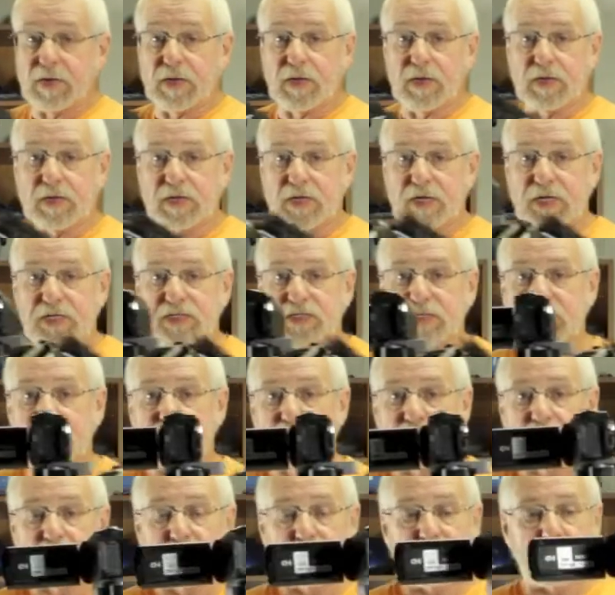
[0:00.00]
It
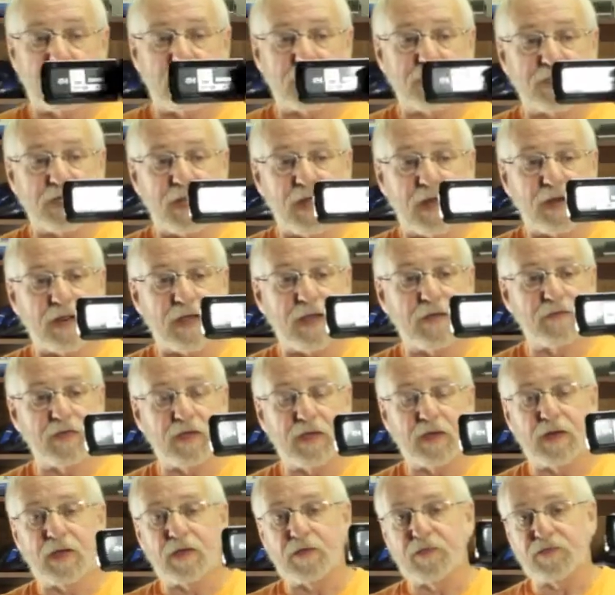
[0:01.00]
doesn't. It's not
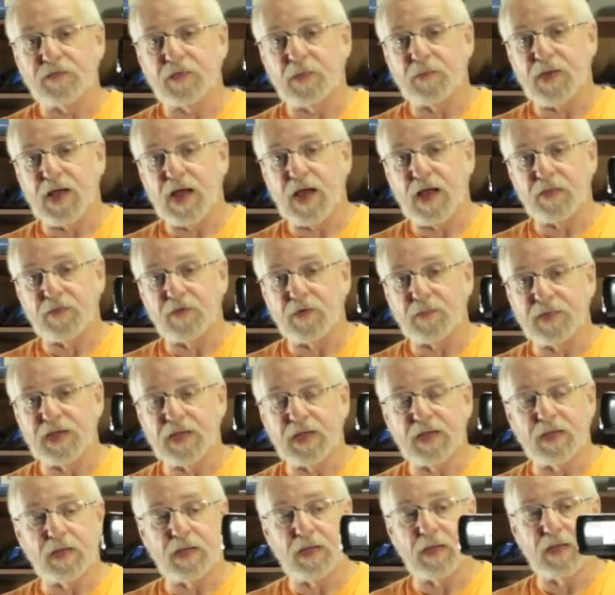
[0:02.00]
heavy enough to bother
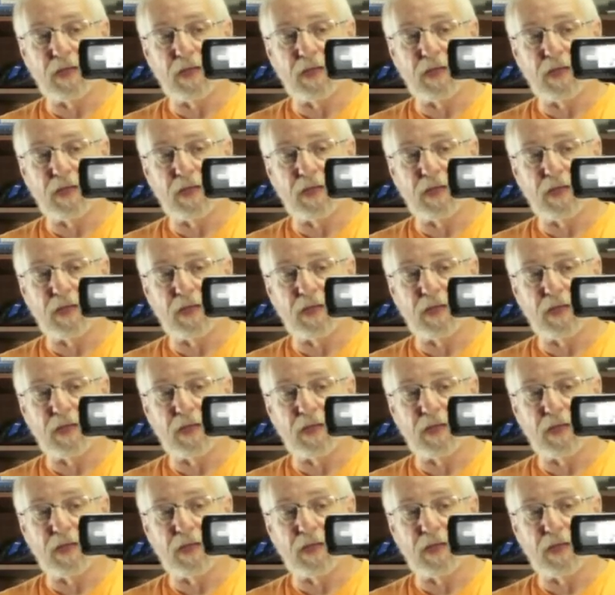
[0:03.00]
me.